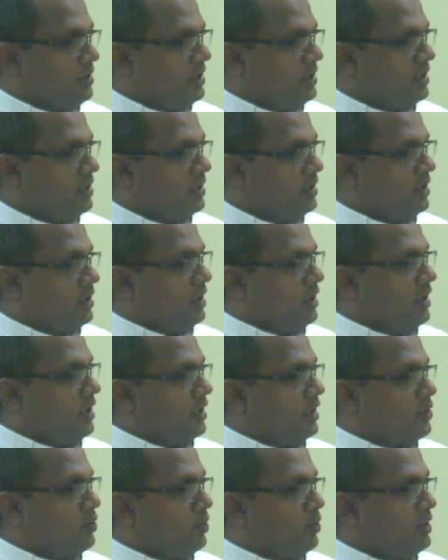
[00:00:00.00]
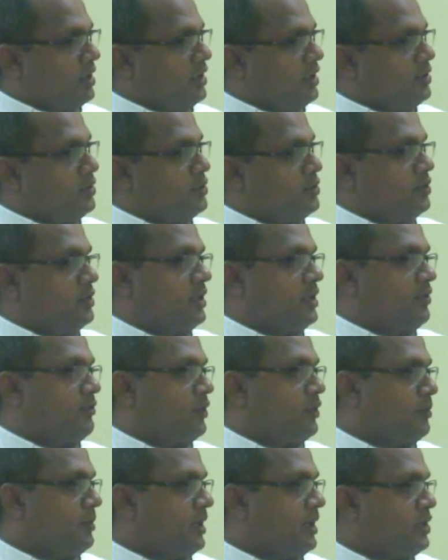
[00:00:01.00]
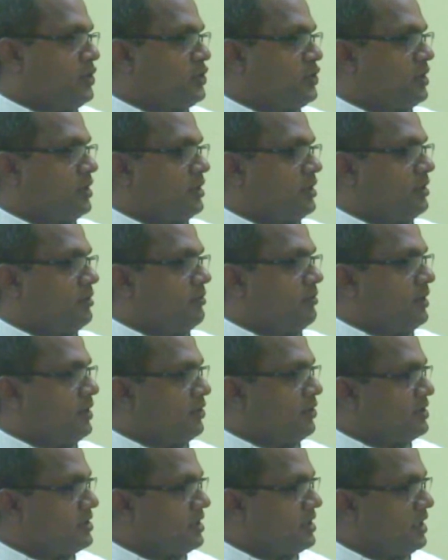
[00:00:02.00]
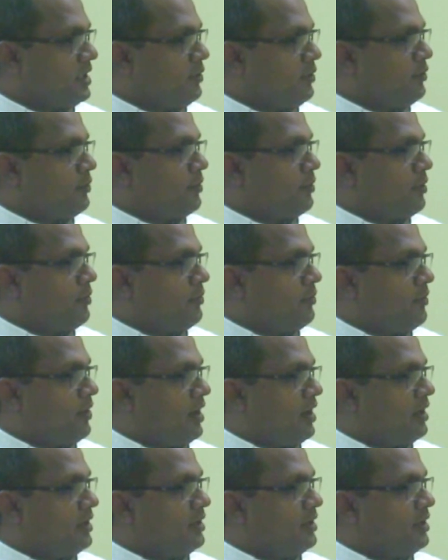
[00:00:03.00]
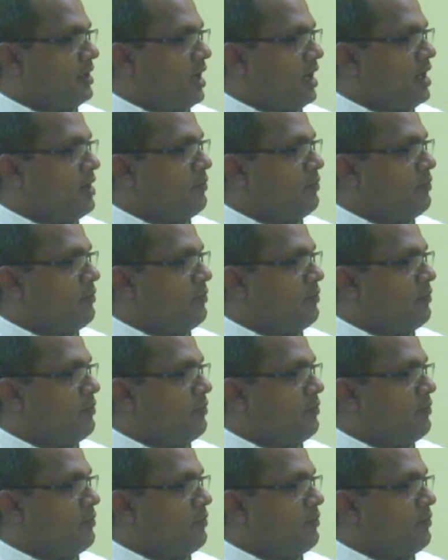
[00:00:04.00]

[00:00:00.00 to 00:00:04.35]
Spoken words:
Julian, according to the information we received from Father